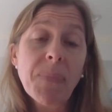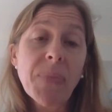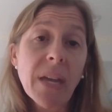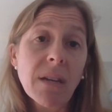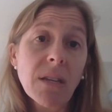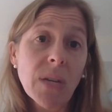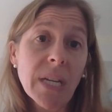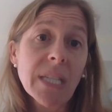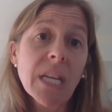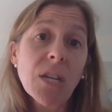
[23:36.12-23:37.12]
that you
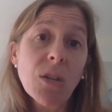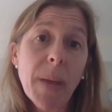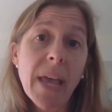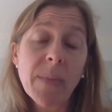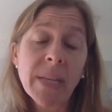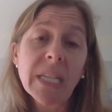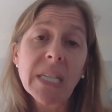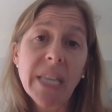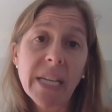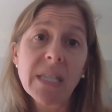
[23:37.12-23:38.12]
continue to pay them at
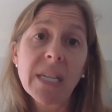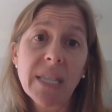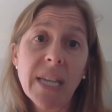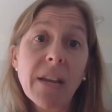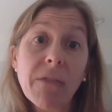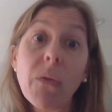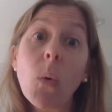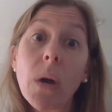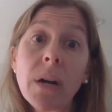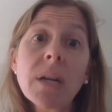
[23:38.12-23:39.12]
least that
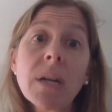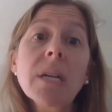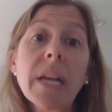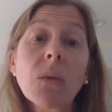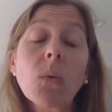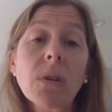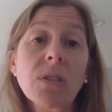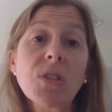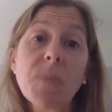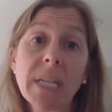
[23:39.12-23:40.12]
$684 in order
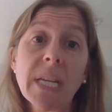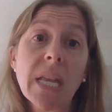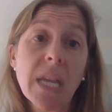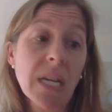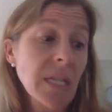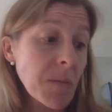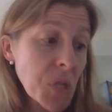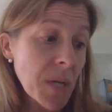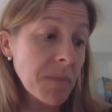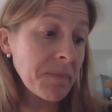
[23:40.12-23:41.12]
to maintain the
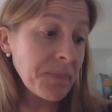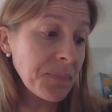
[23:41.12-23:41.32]
exemption.